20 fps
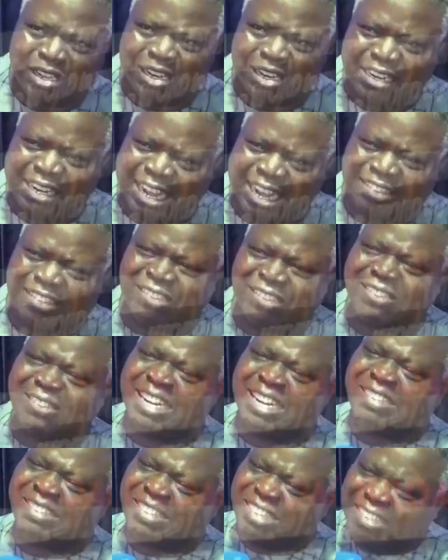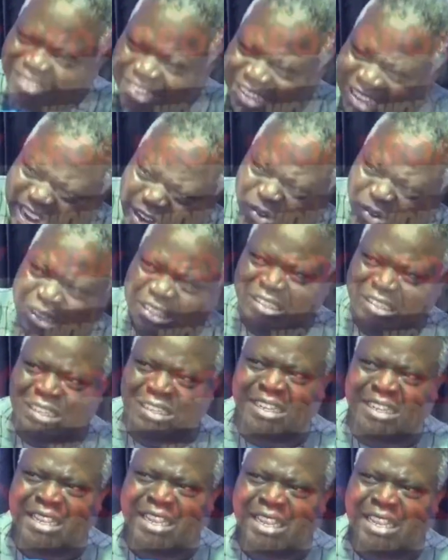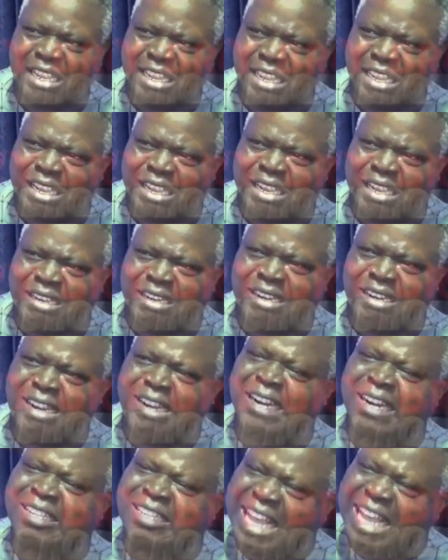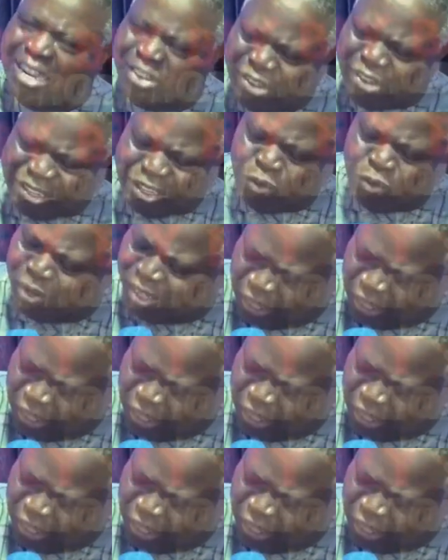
that is resisting anointing, greater anointing will